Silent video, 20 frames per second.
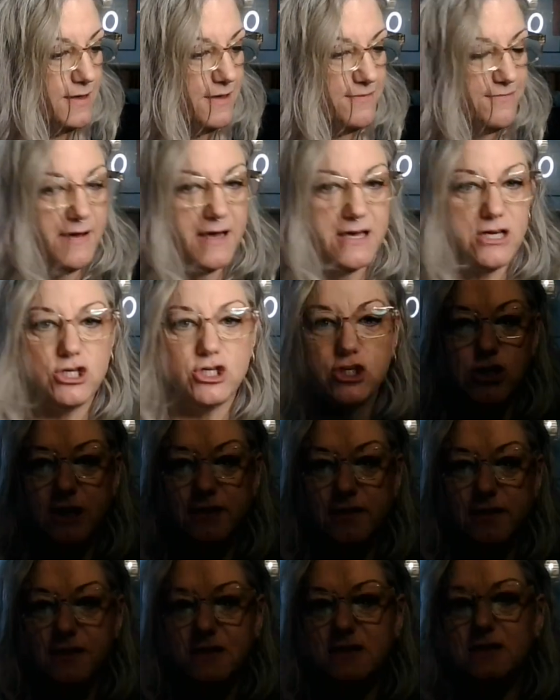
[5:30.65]
If I
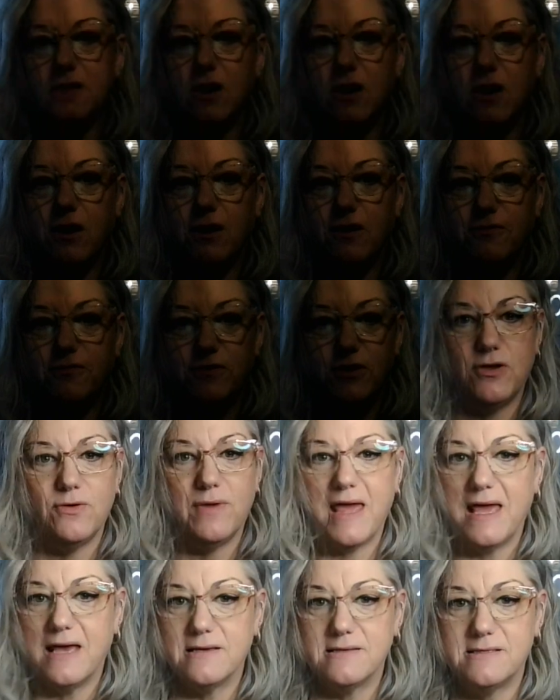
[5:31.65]
shut this off, you
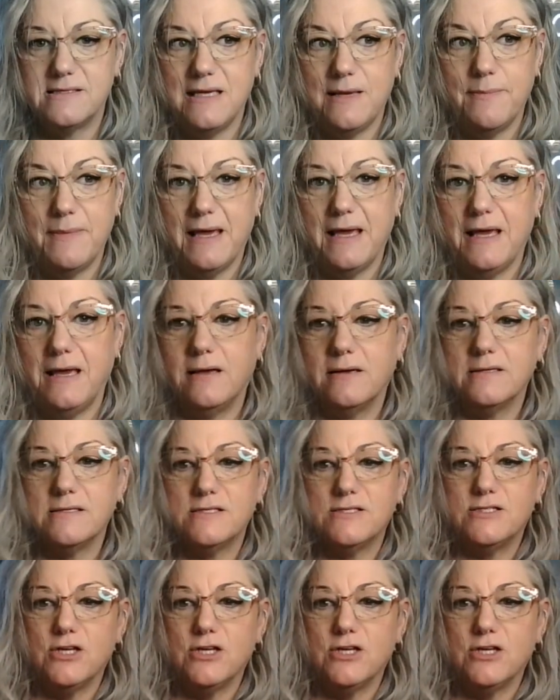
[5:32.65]
can't see me.